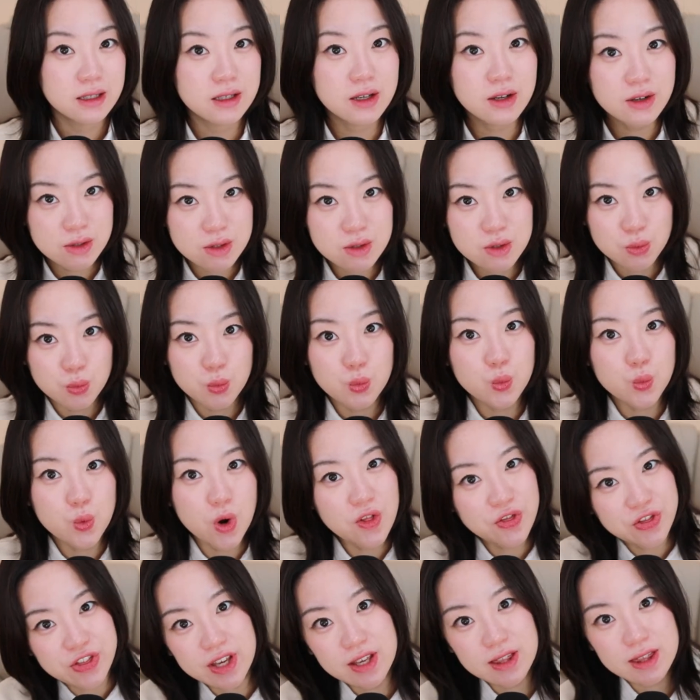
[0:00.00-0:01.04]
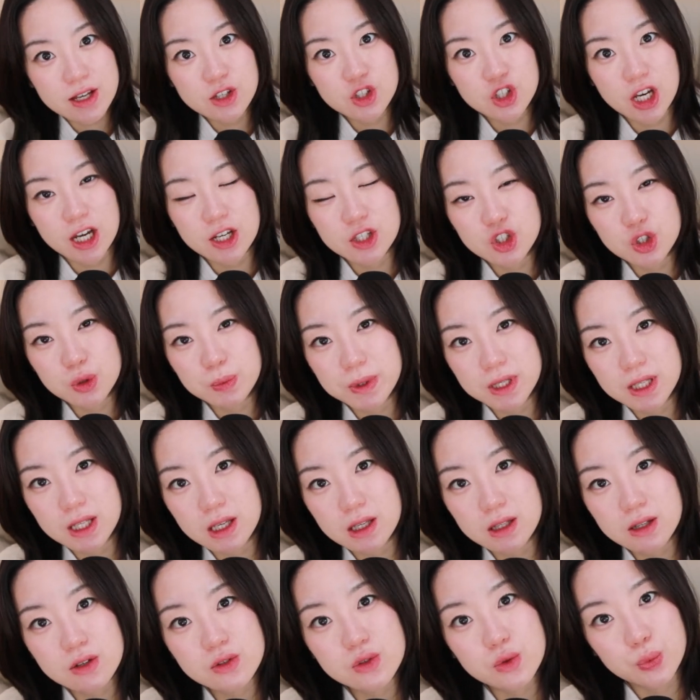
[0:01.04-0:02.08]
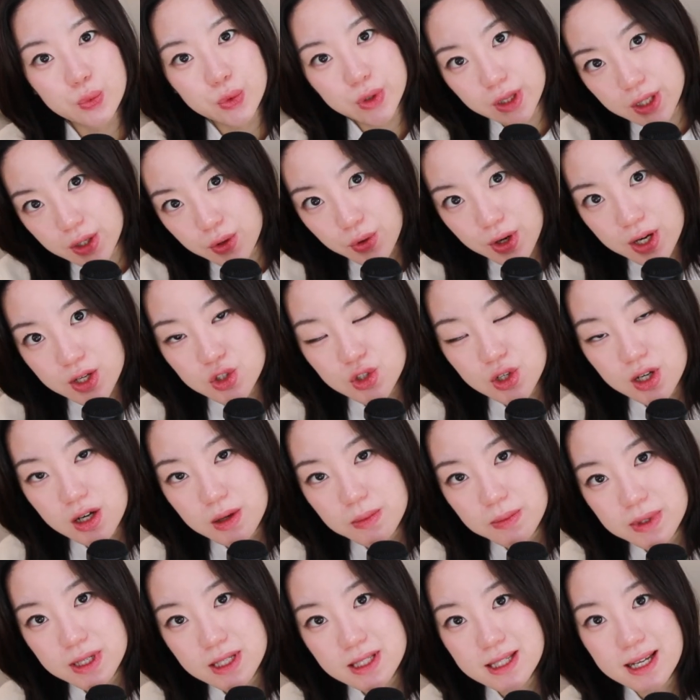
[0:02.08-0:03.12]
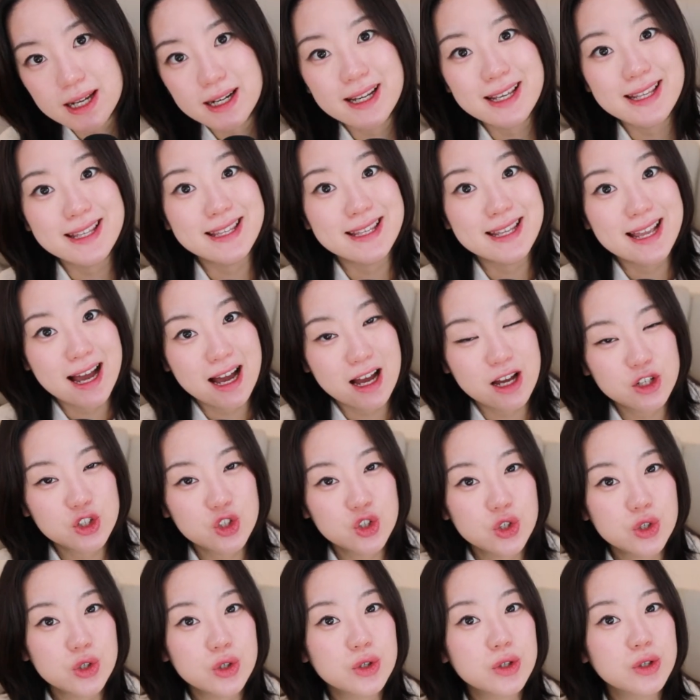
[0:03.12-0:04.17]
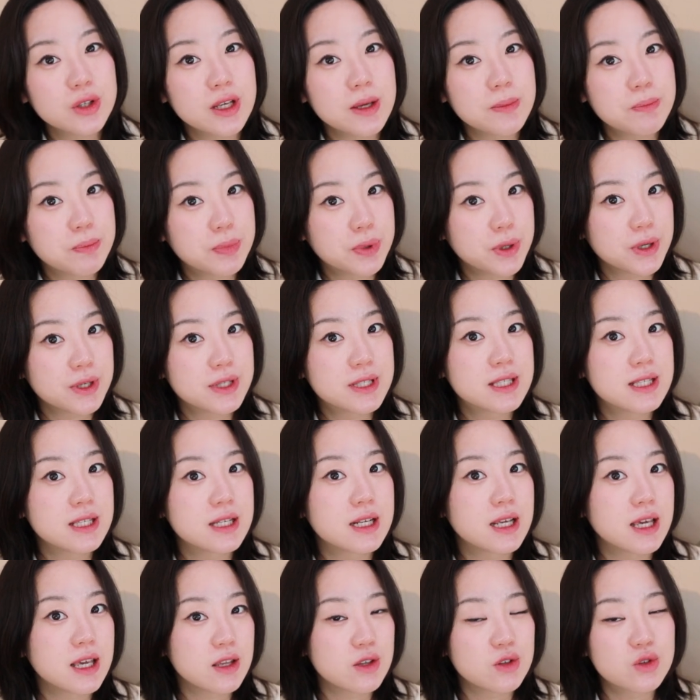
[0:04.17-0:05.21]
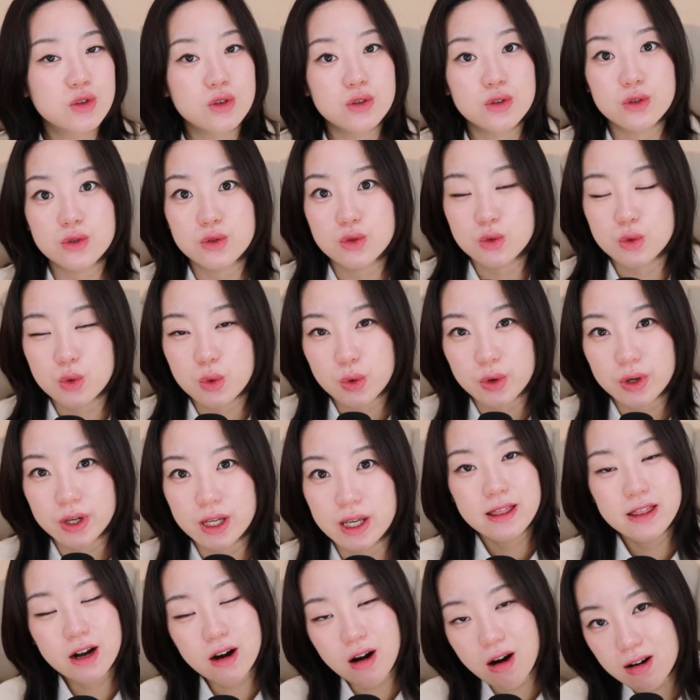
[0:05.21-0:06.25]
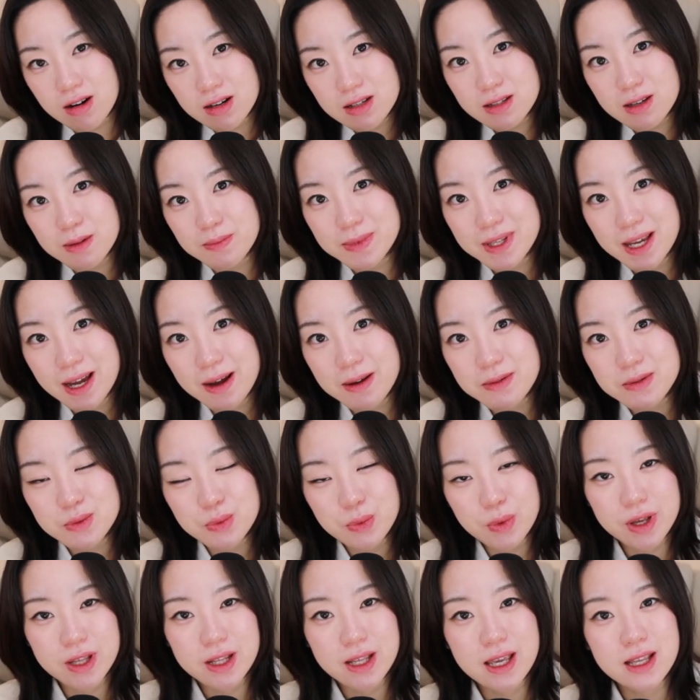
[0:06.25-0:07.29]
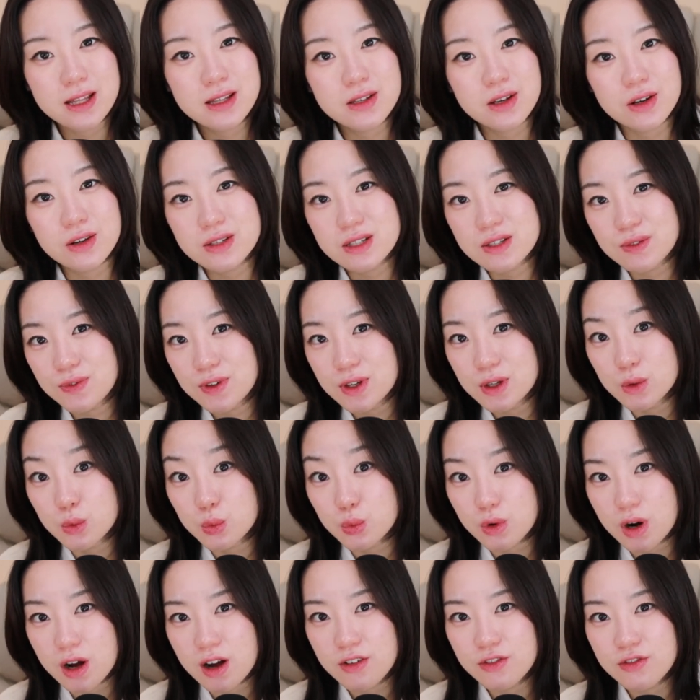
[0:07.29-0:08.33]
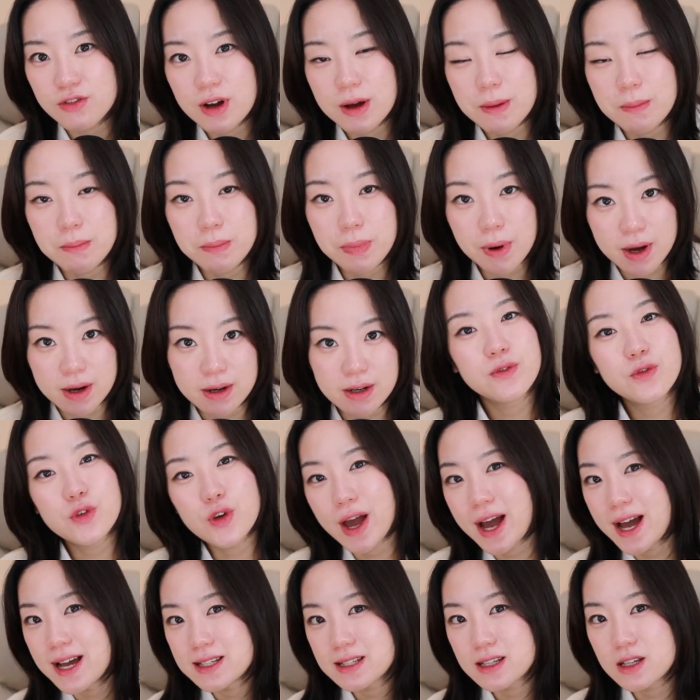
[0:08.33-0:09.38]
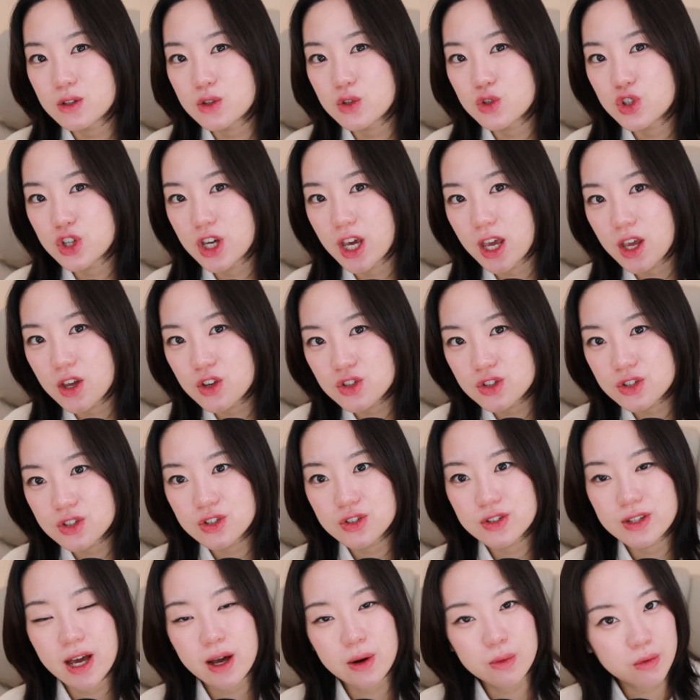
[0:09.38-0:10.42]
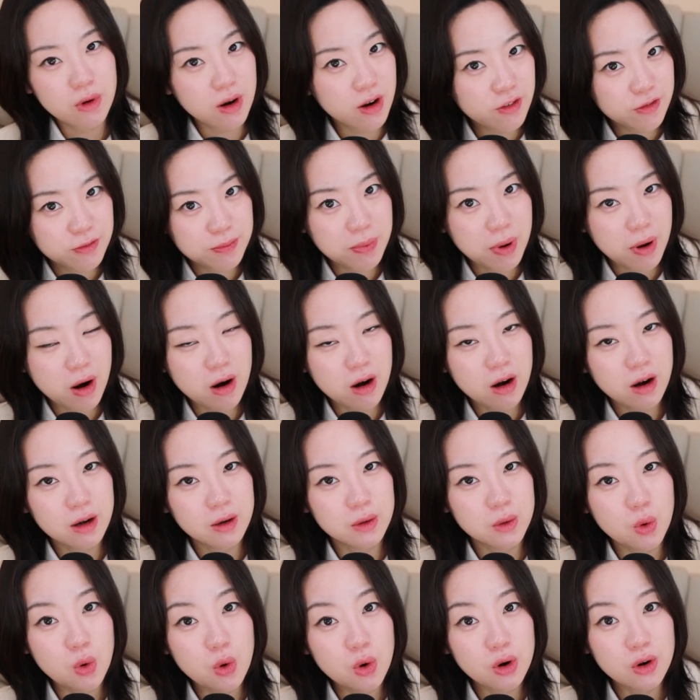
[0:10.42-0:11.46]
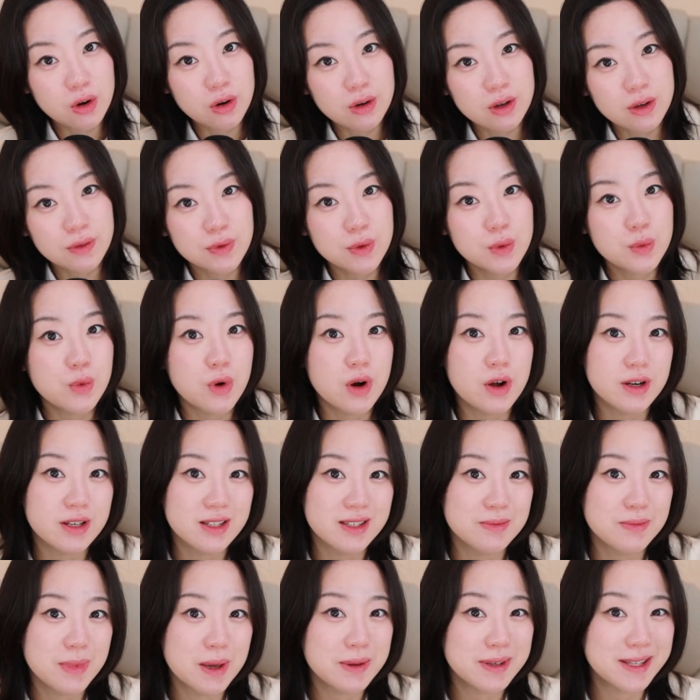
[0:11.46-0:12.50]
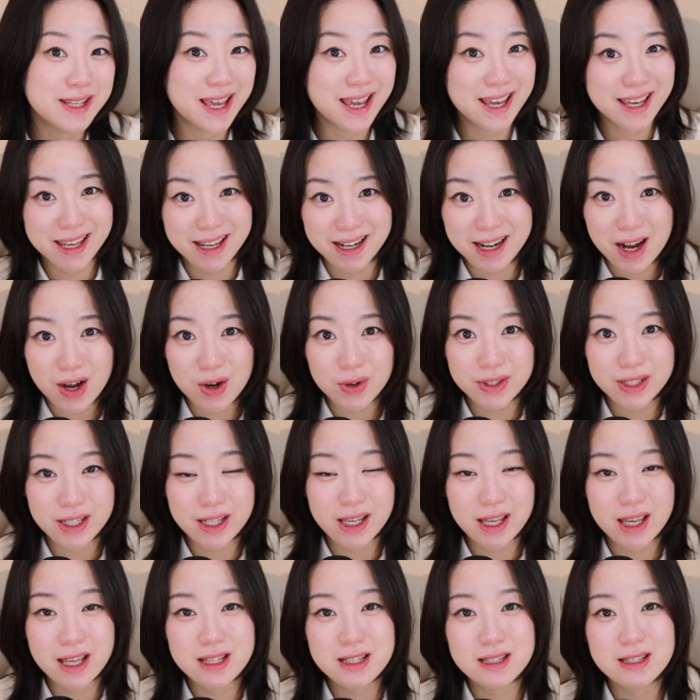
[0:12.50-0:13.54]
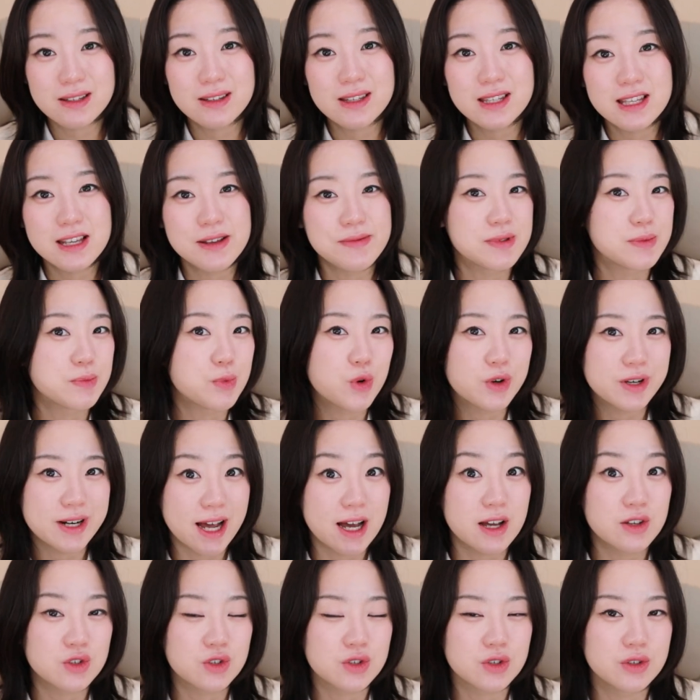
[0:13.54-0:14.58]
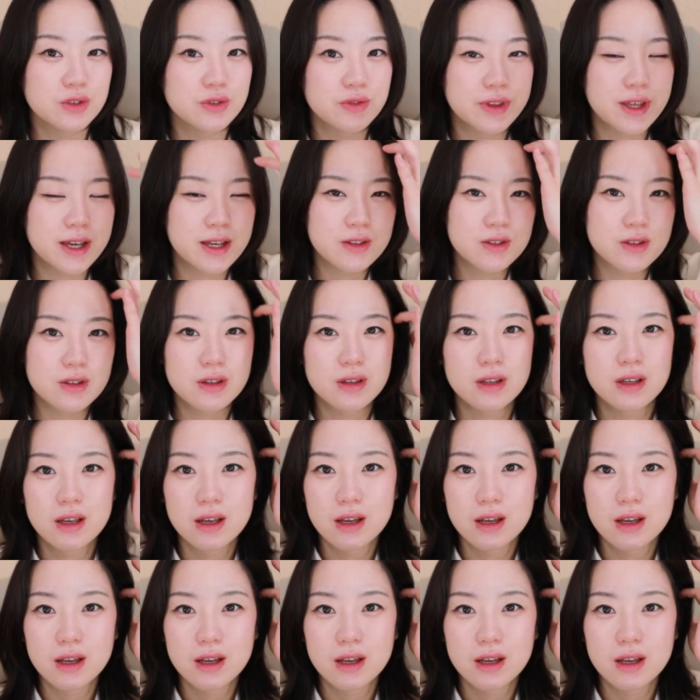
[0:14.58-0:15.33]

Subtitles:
Because one thing that ChatGPT does a really great job is that it naturally puts it into the story. There are some times when it does feel rough, but if you ask it to change that rough part, or if you wanted to maybe take it out, it seems more natural than